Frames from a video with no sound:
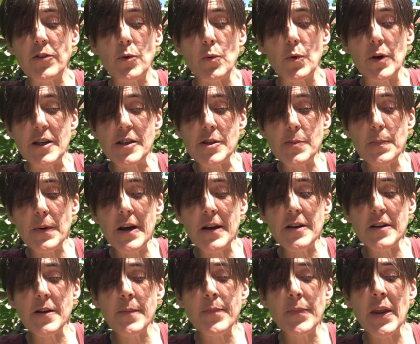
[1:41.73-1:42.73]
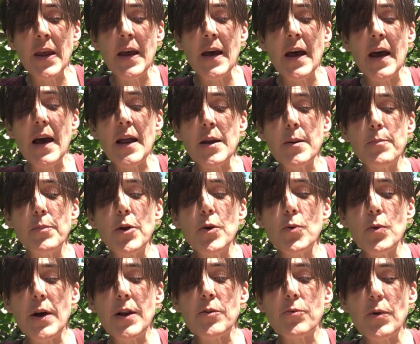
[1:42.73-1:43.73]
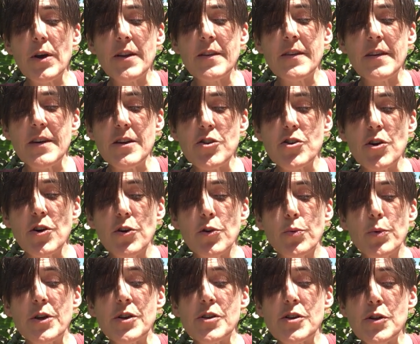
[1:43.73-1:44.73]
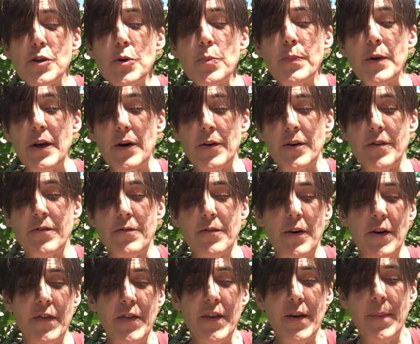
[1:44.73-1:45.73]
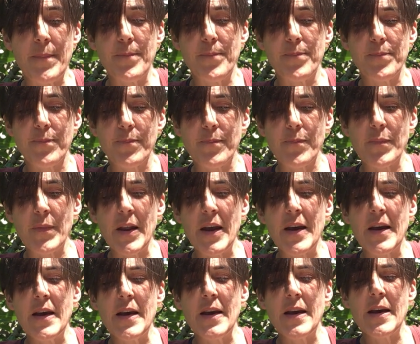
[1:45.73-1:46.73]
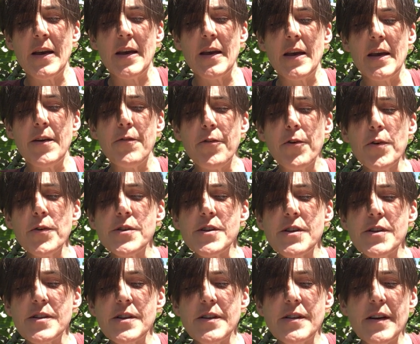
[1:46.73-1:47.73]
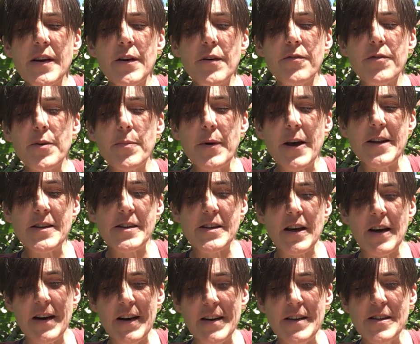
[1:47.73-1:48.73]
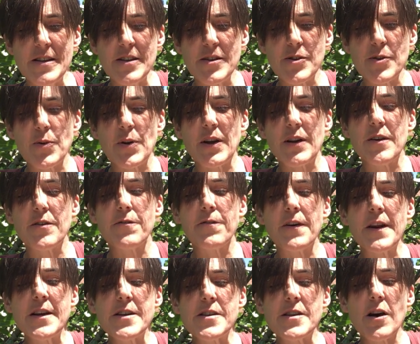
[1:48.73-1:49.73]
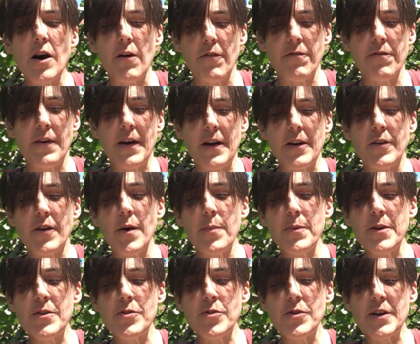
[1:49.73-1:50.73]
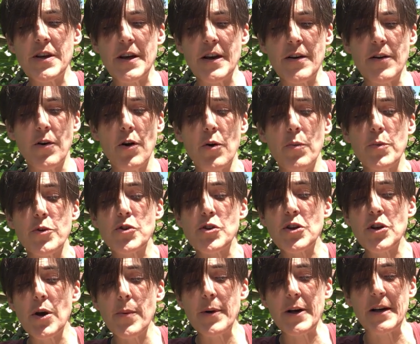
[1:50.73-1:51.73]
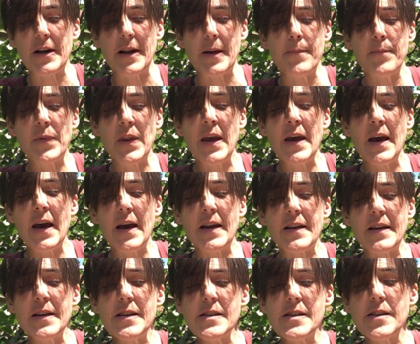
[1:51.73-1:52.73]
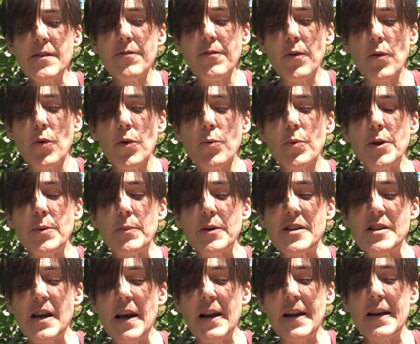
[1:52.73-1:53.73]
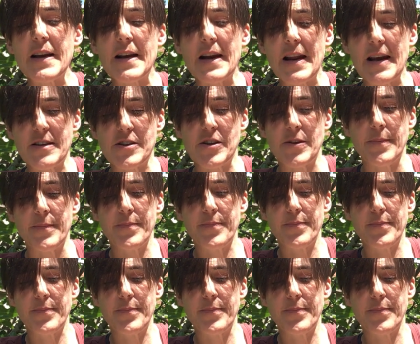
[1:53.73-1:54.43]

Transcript: waistband, and a blue and red t-shirt with a Snoopy on the front. He forces the thing of the man's eyes so that it flicks off and up into the air almost comically and hits the floor with metallic clatter.